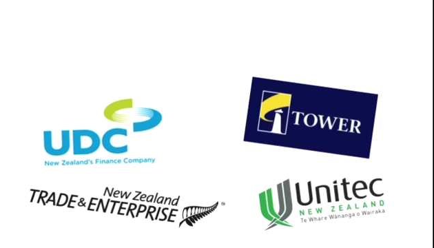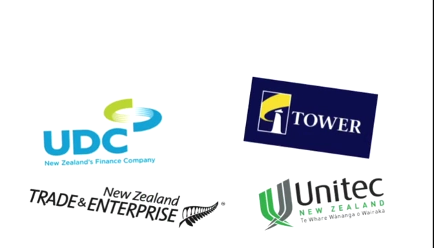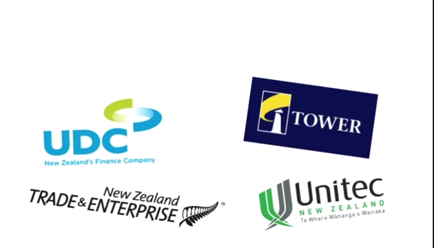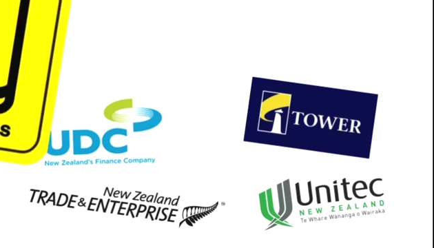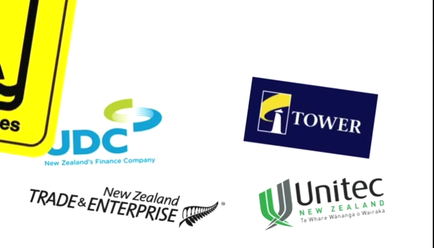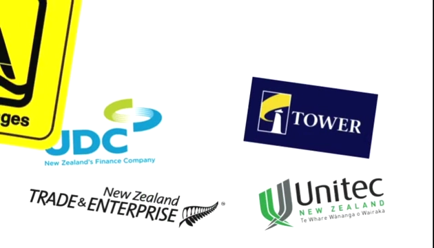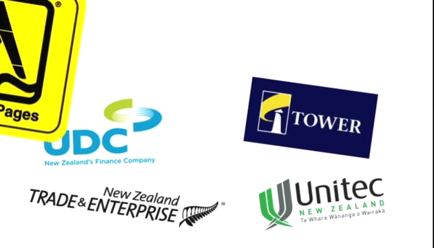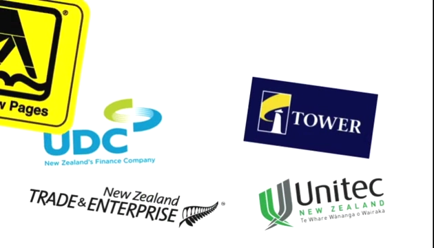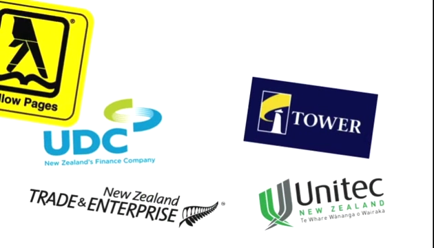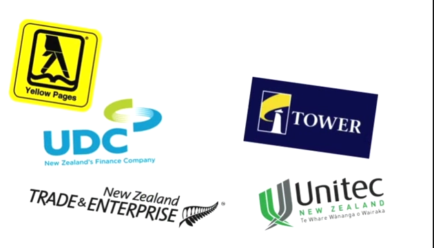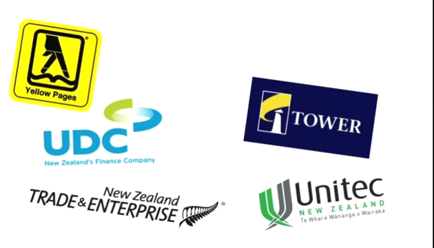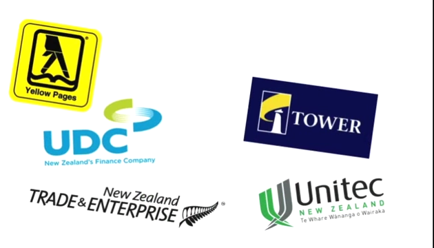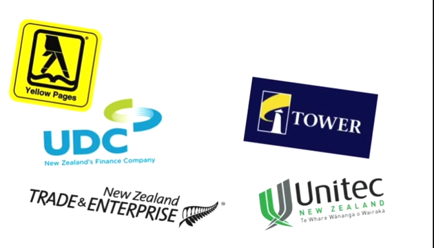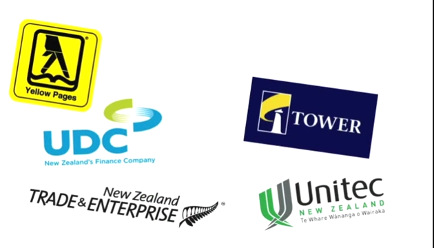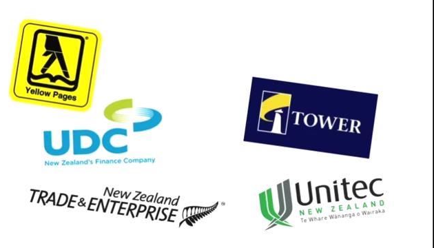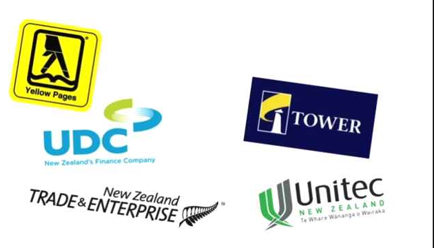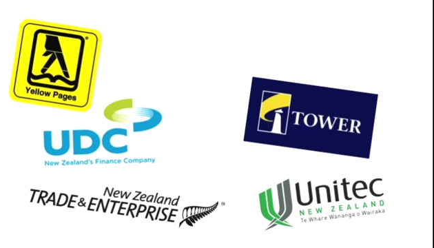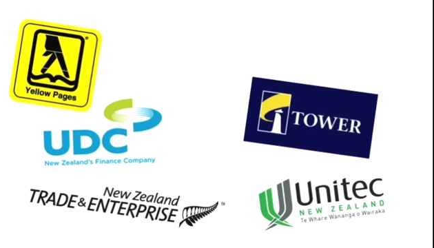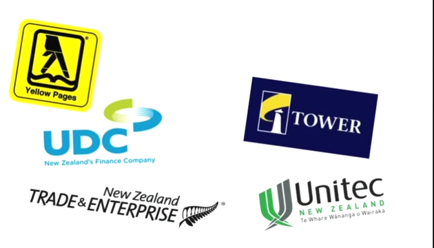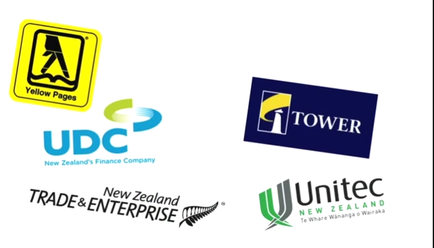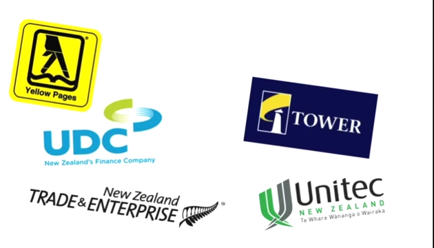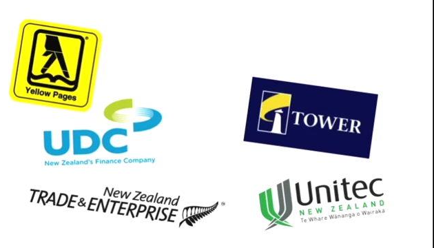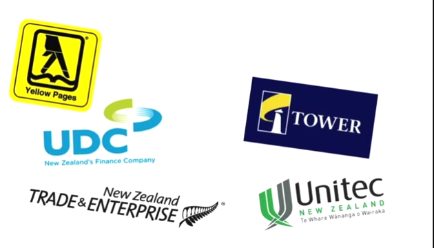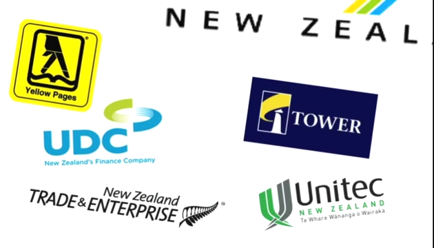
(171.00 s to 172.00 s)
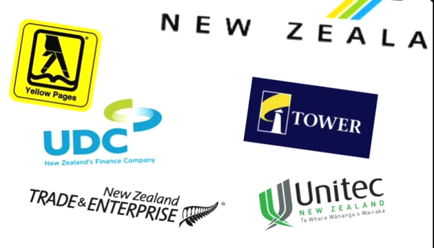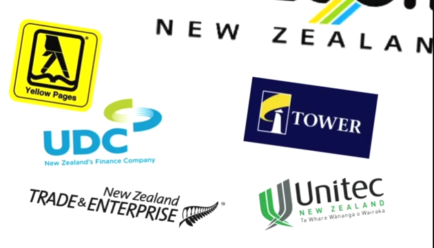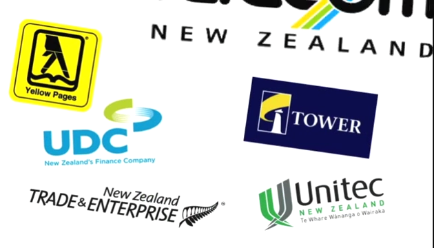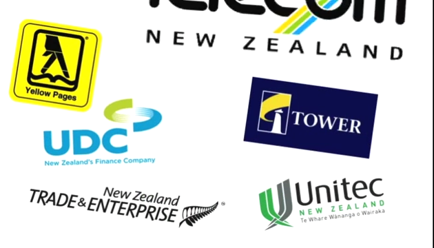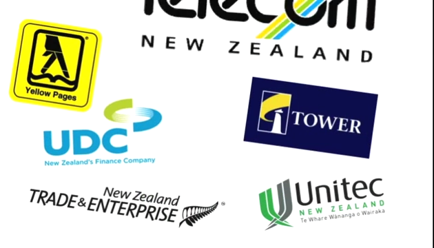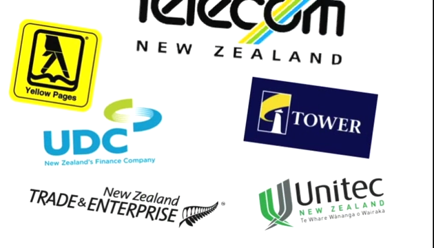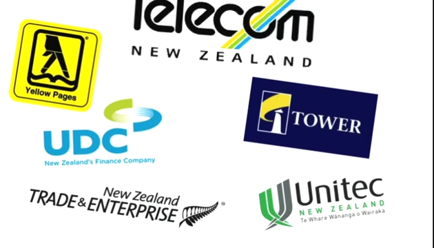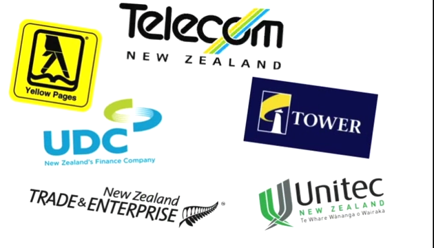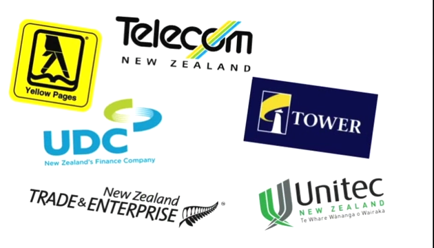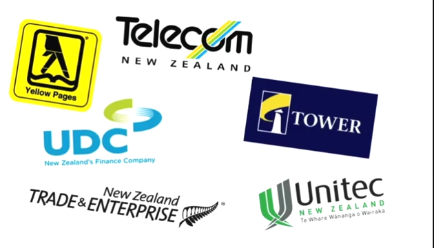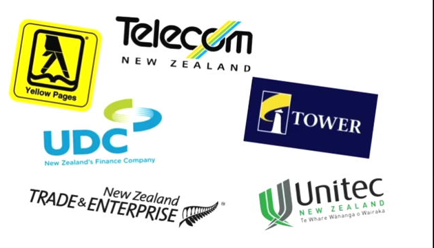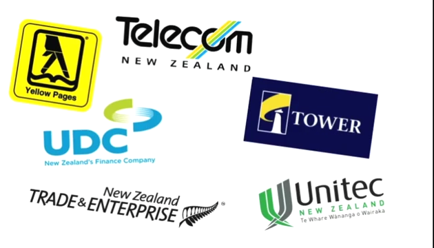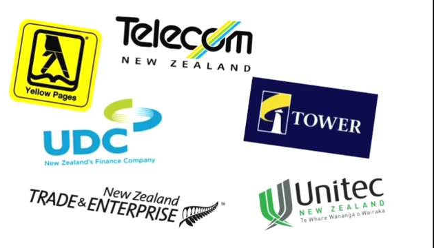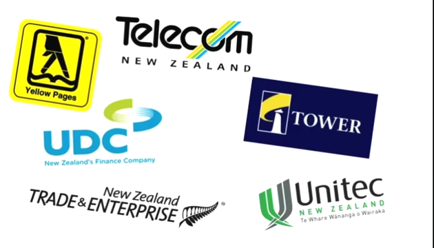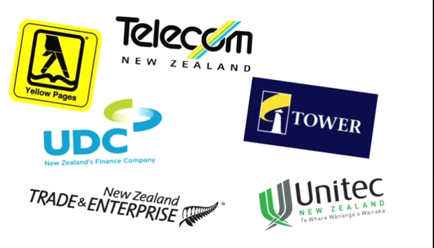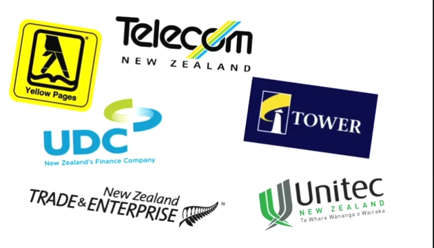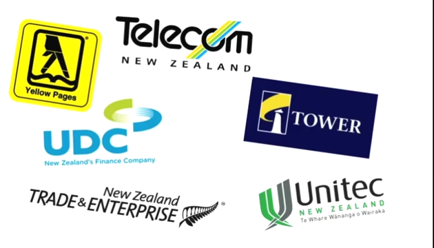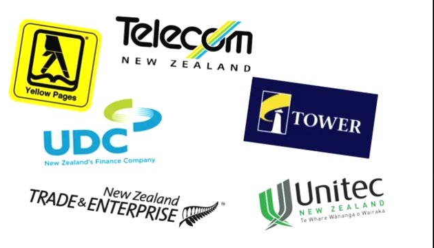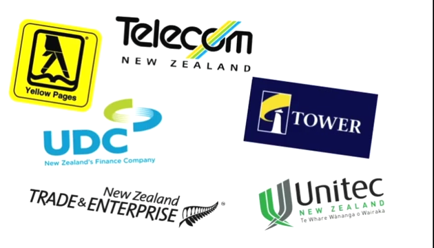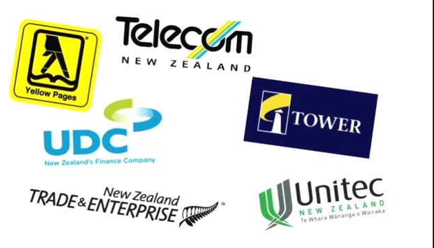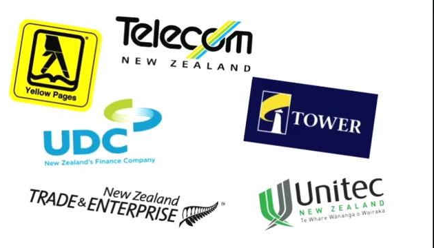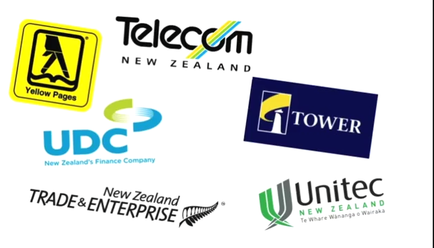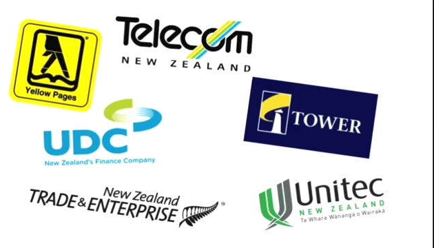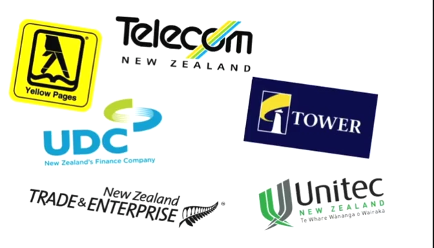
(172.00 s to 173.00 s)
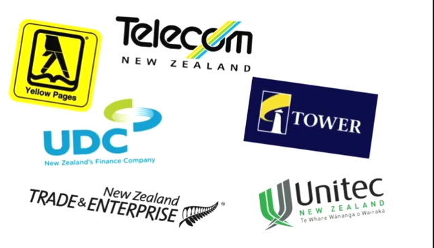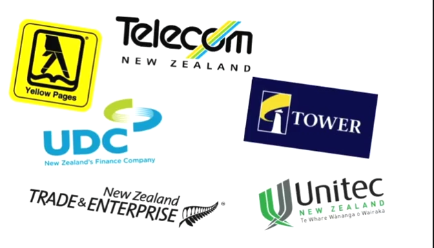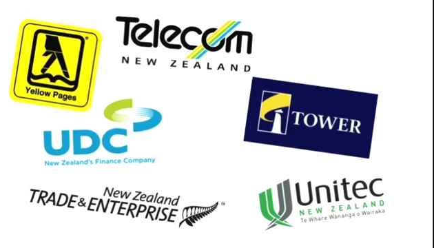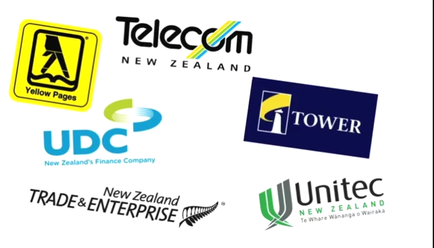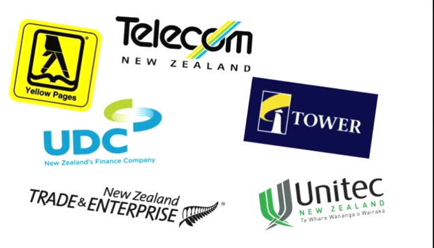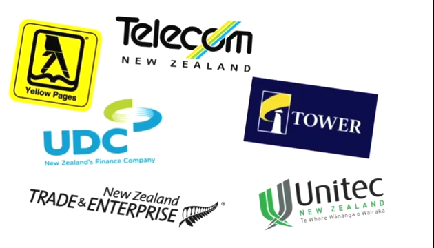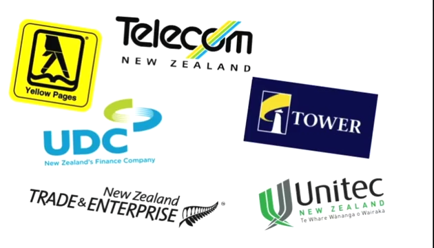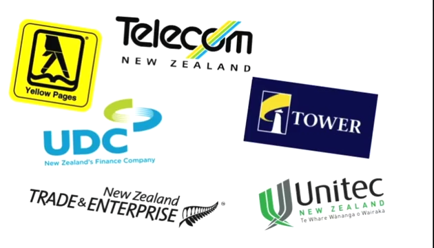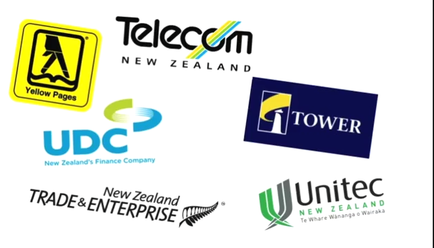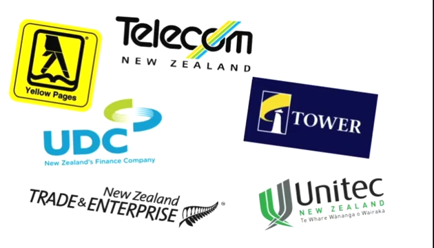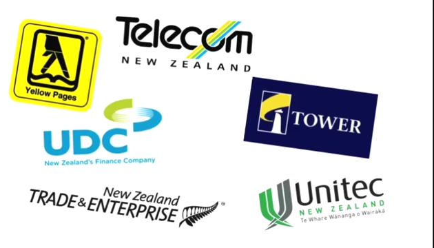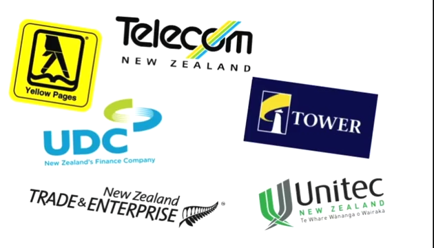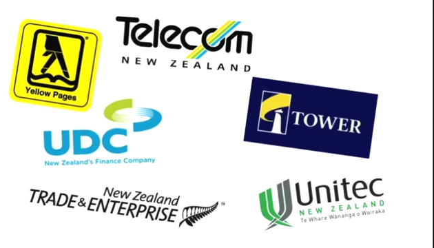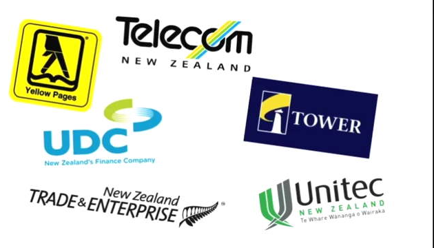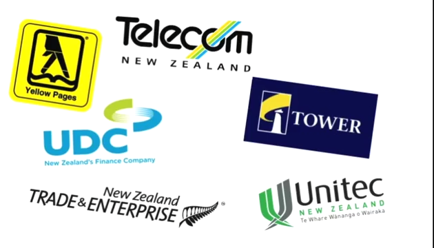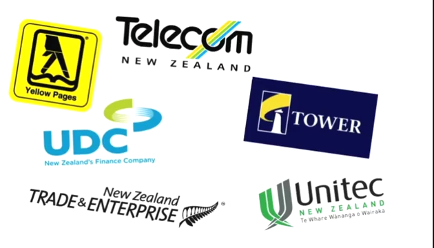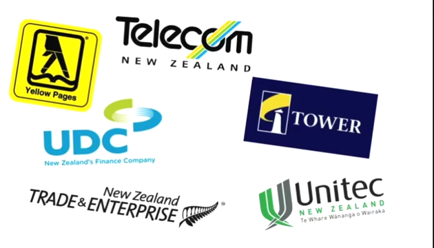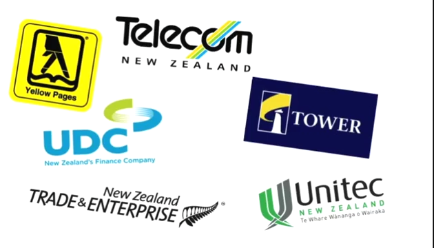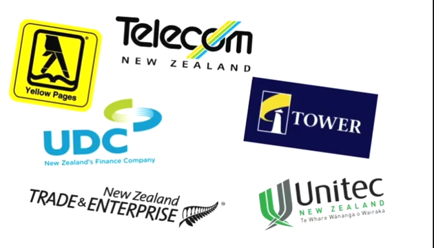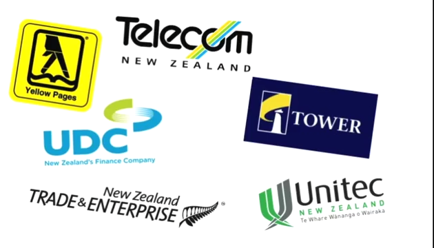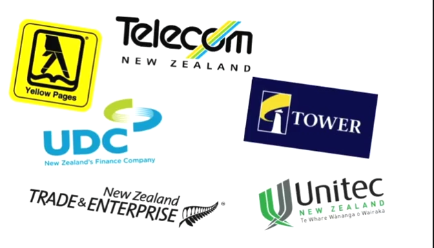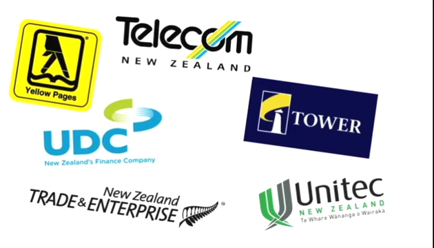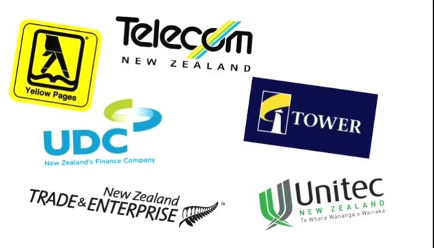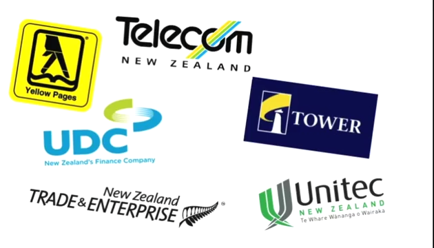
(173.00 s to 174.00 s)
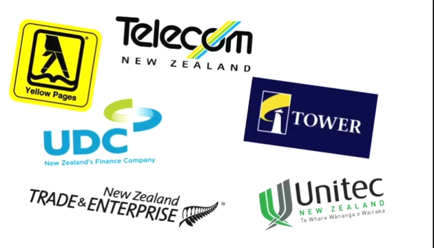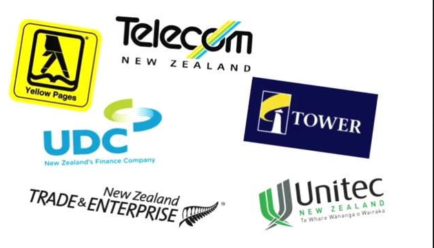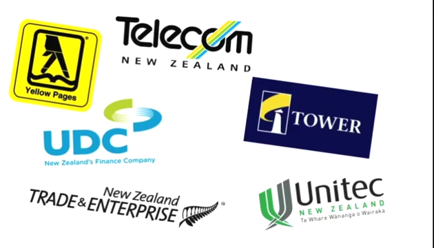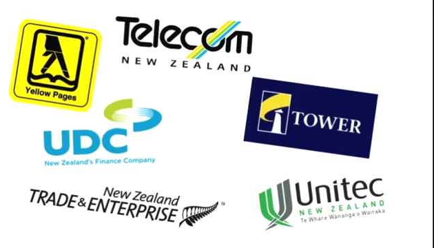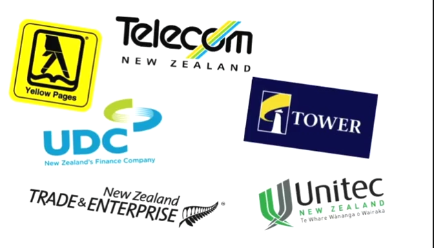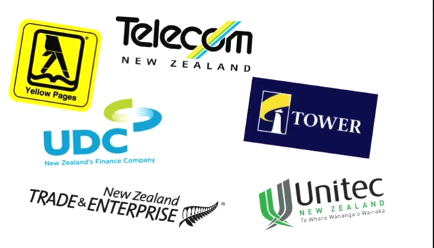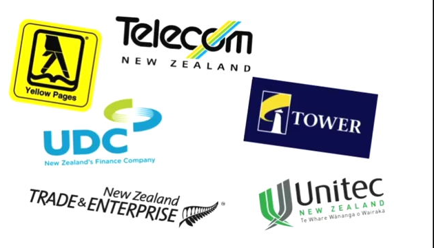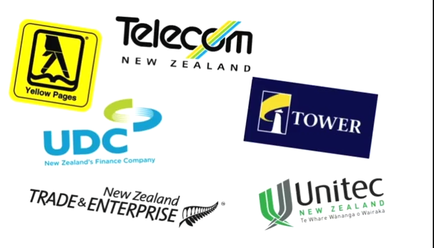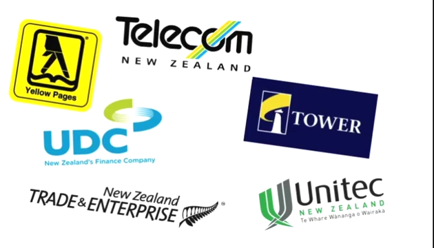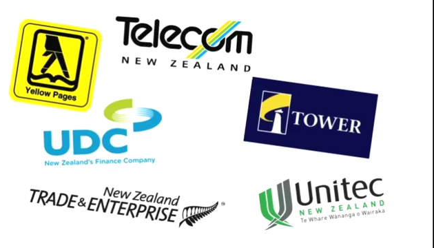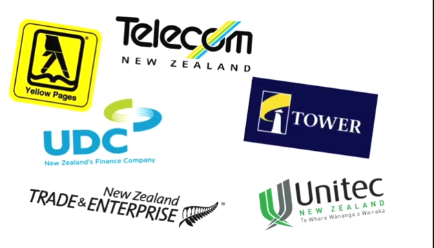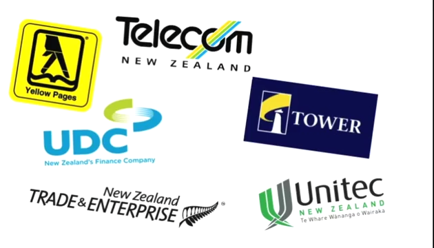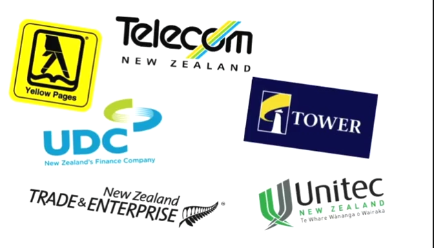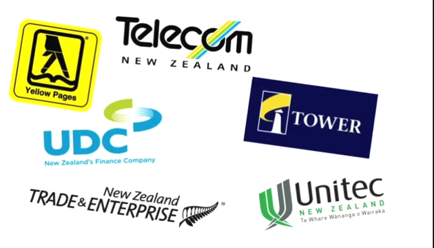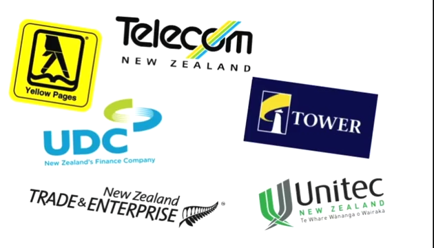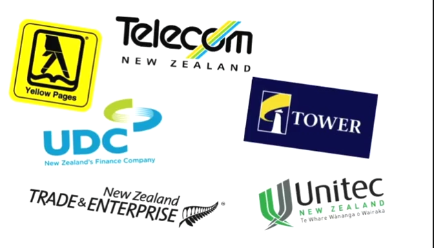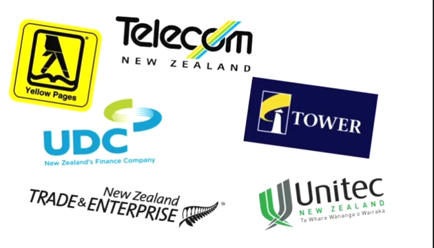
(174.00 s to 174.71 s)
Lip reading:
[unreadable: no face in view]